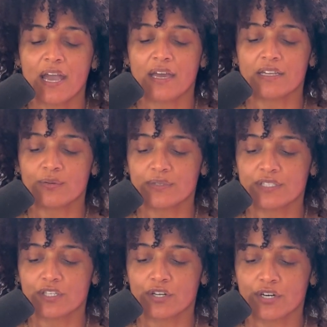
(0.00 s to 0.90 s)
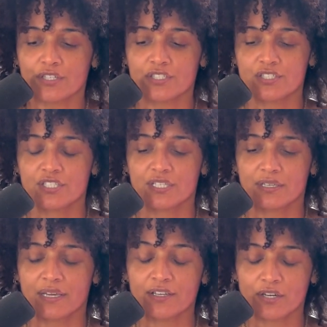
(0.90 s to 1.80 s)
And he was encouraging
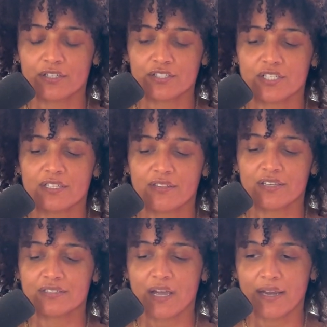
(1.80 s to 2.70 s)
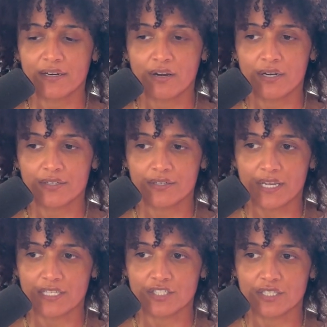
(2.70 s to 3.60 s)
the entire
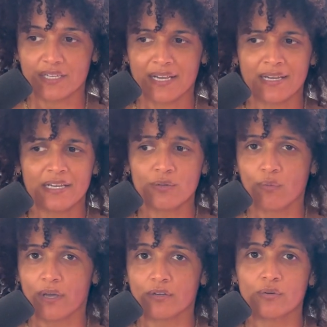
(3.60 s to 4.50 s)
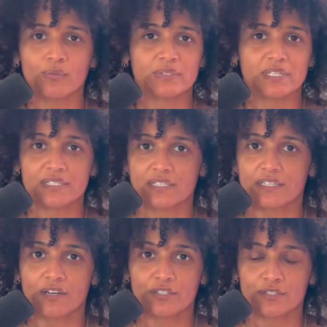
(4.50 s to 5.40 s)
congregation and anyone who was
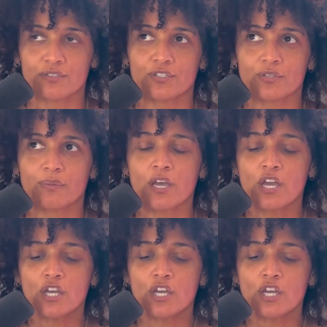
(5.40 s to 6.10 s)
listening on YouTube